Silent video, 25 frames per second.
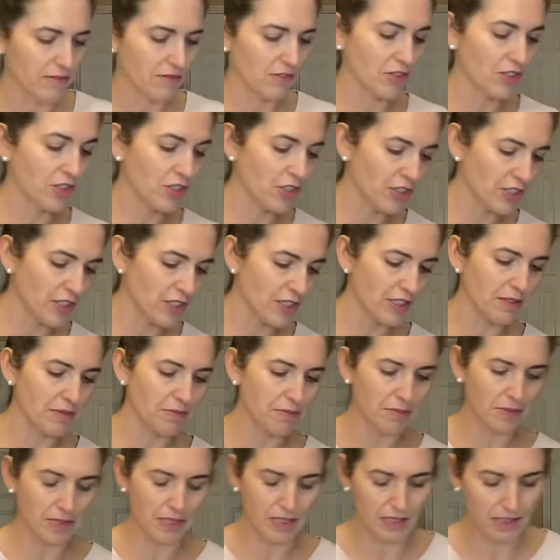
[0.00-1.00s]

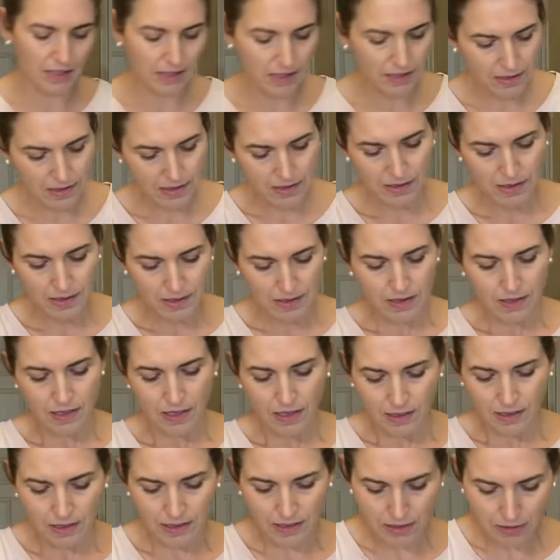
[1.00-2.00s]
could be
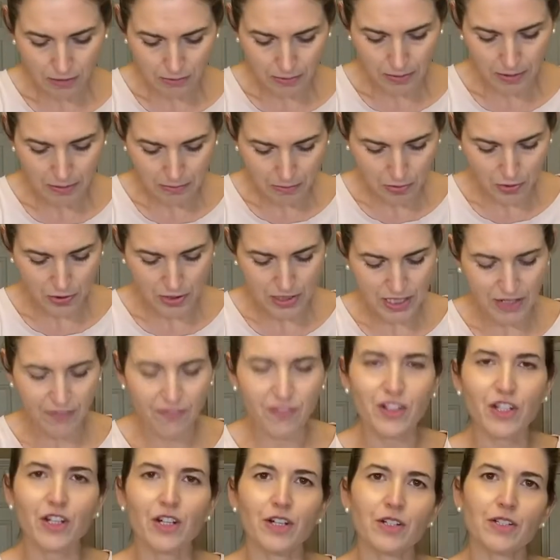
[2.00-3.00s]
a little bit more
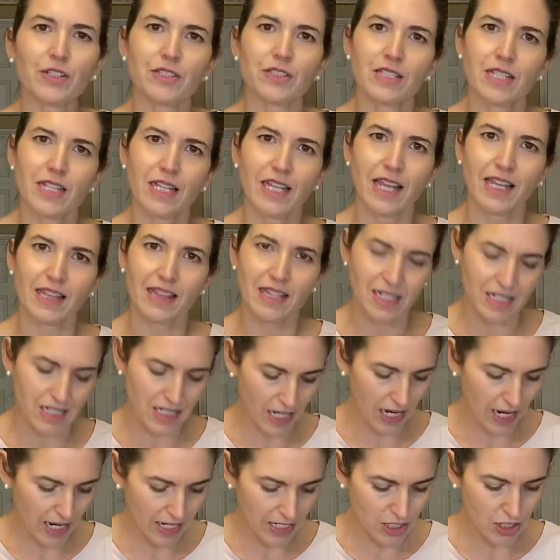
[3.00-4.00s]
difficult to get the
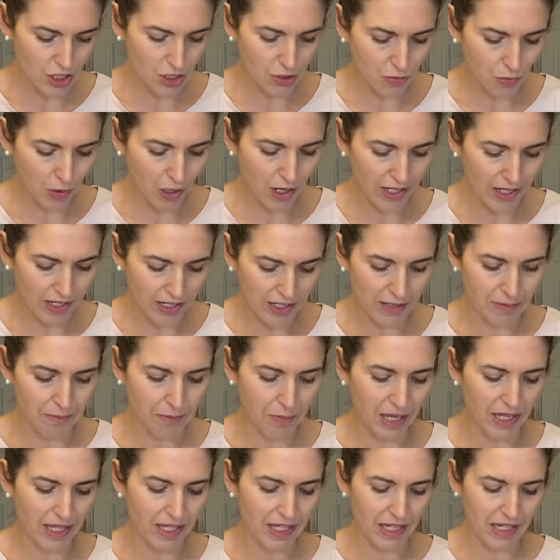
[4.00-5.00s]
size you want. It
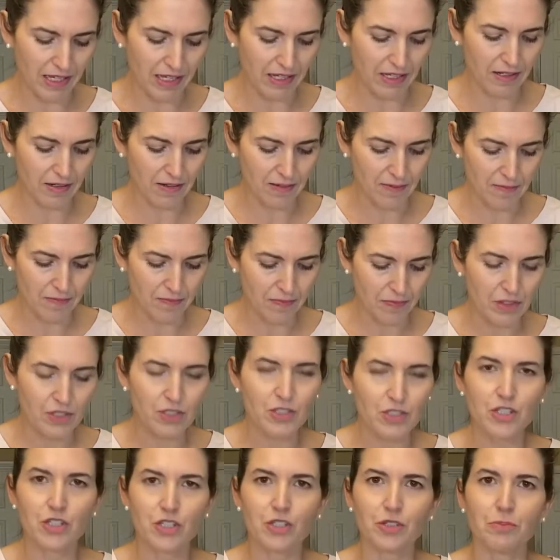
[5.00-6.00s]
might get
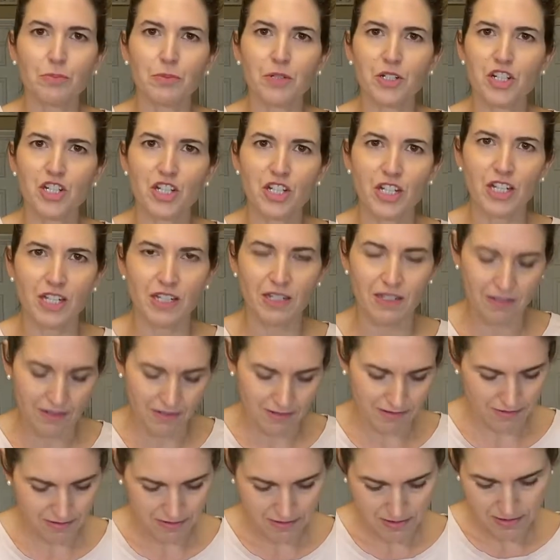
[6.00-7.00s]
too mushy,
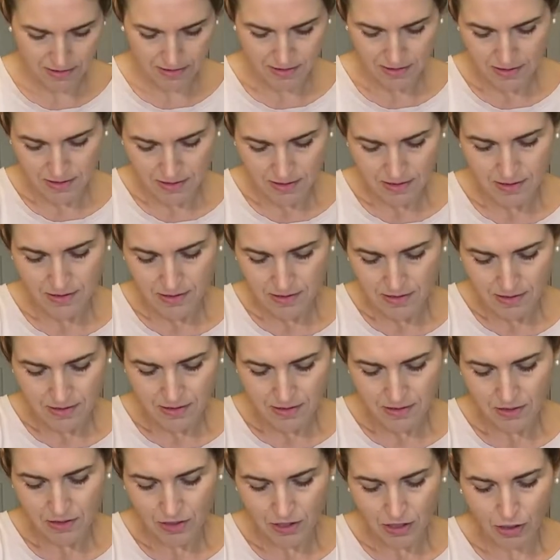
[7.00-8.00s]

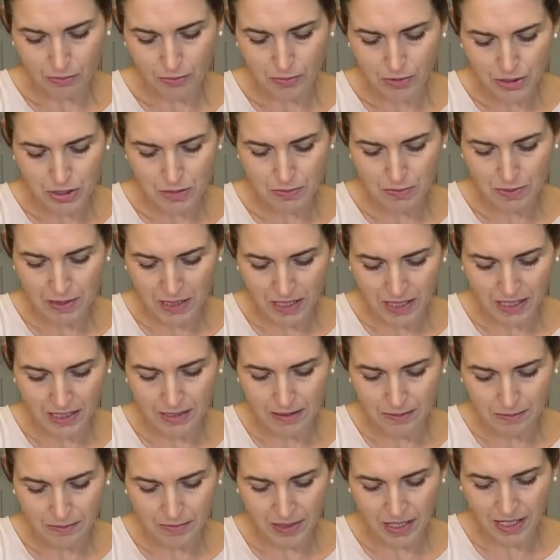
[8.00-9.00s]
almost
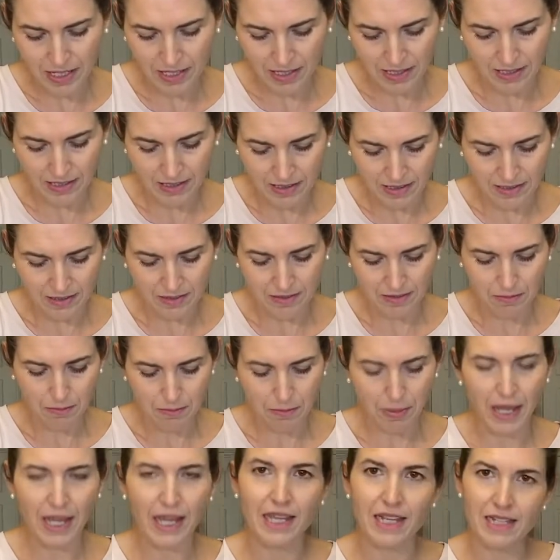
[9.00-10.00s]
become like a
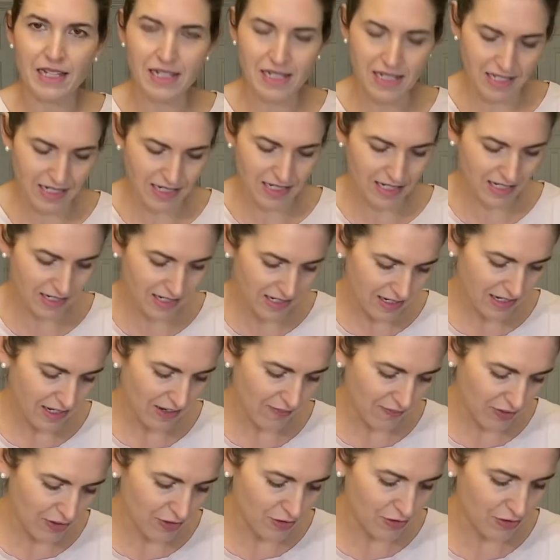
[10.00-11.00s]
paste
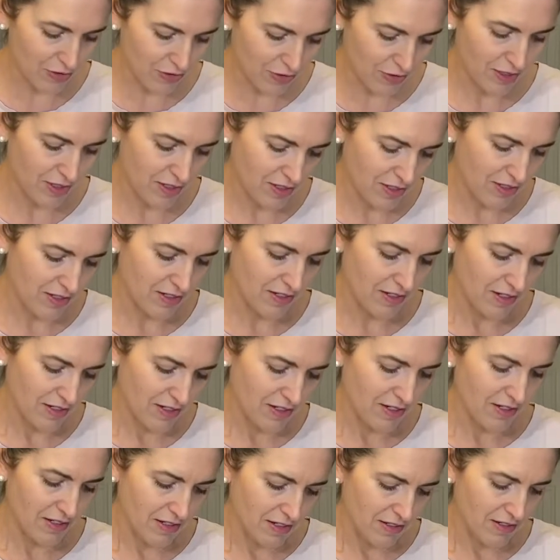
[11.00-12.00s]
if you
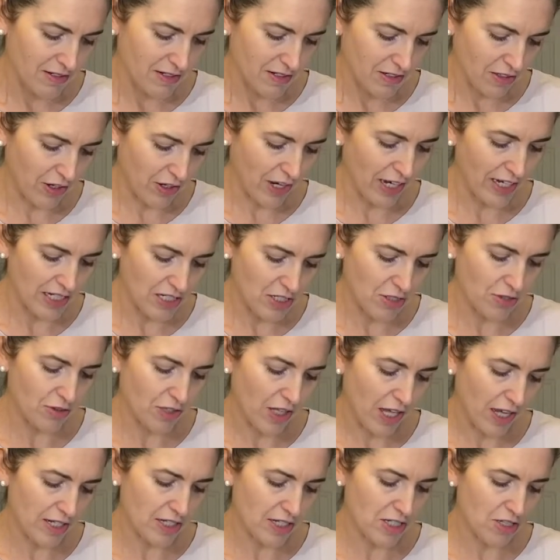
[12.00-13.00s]
grind it too
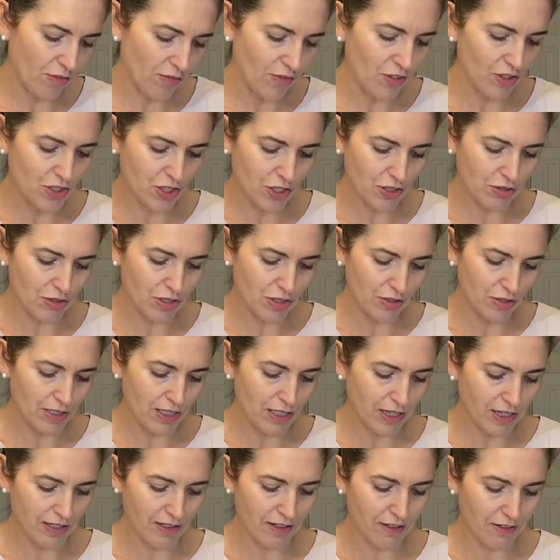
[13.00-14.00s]
long. So if you do it
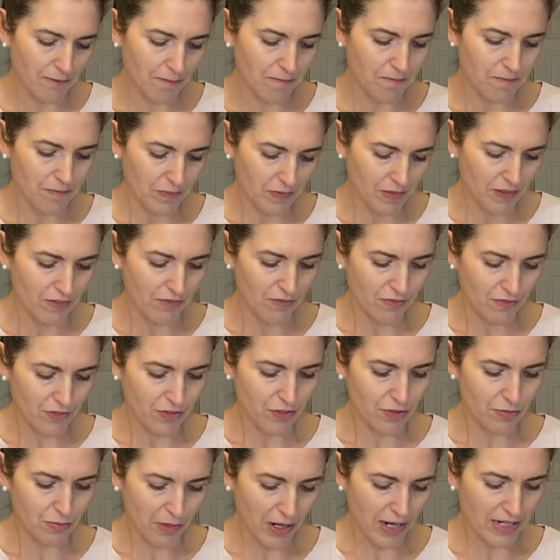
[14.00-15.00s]
in the
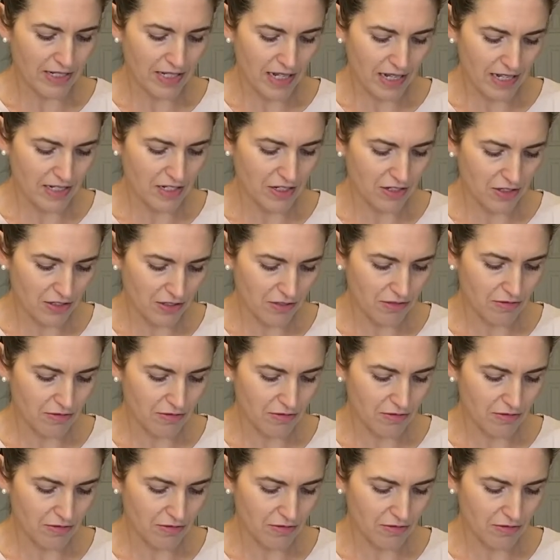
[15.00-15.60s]
food processor,